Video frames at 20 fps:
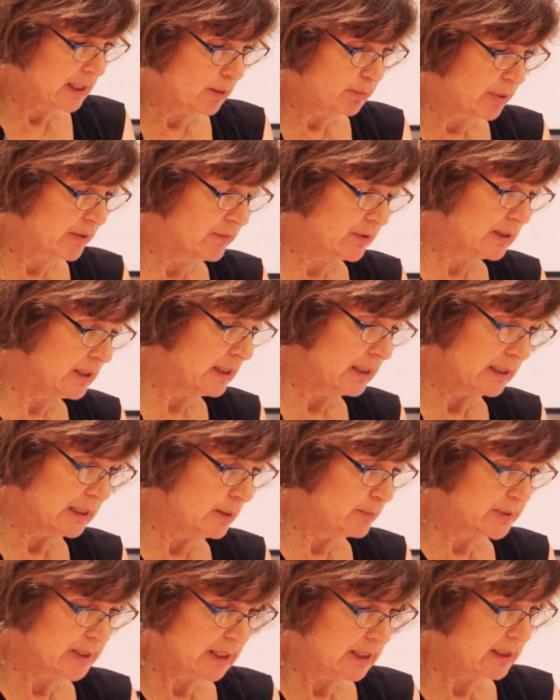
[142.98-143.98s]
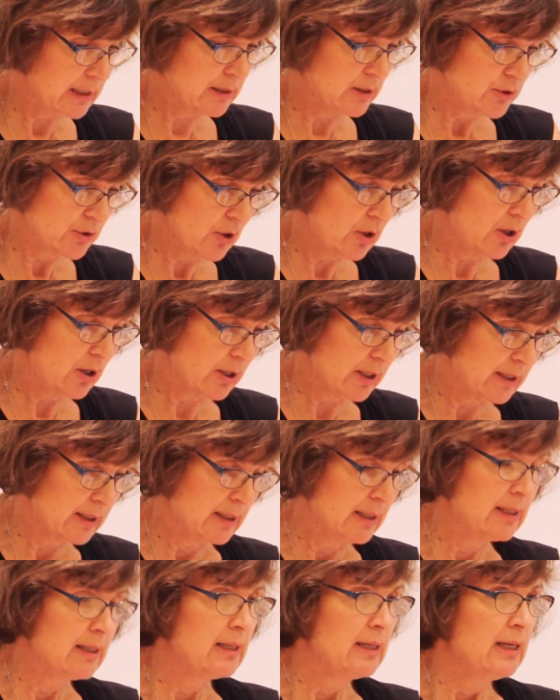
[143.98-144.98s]
up everything and keeps hitting the dog.
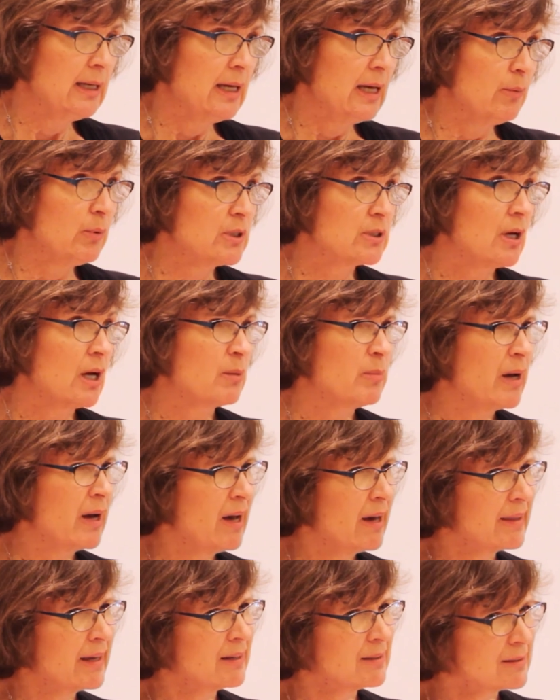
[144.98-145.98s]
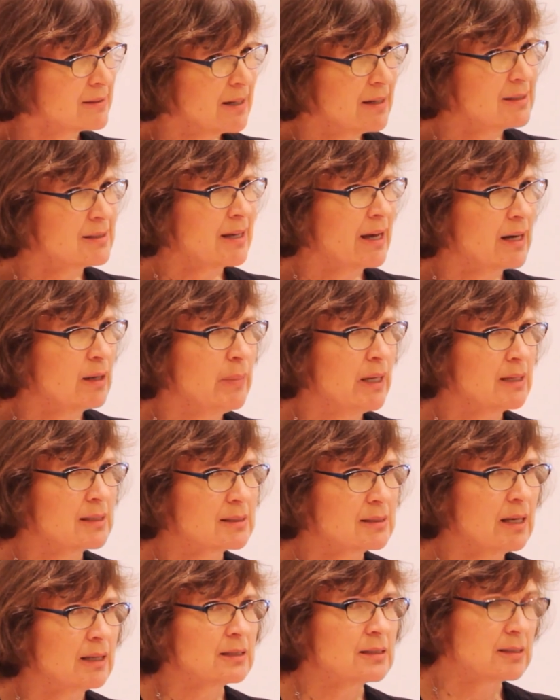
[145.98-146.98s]
And we talk about how that does kind of make
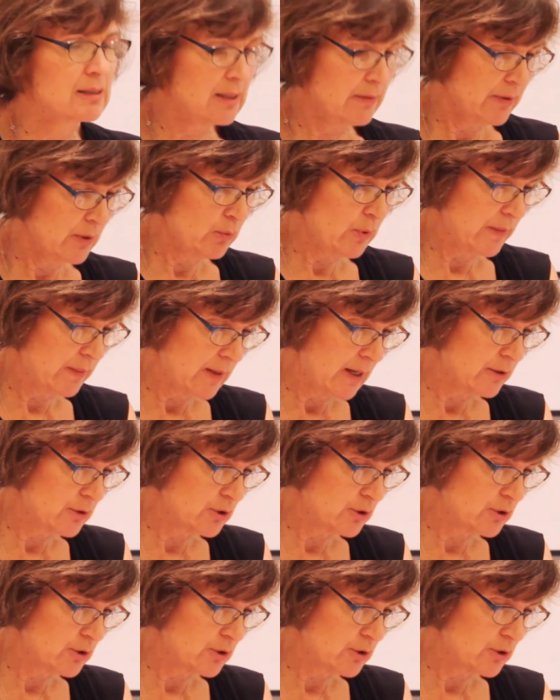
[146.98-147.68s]
sense given what that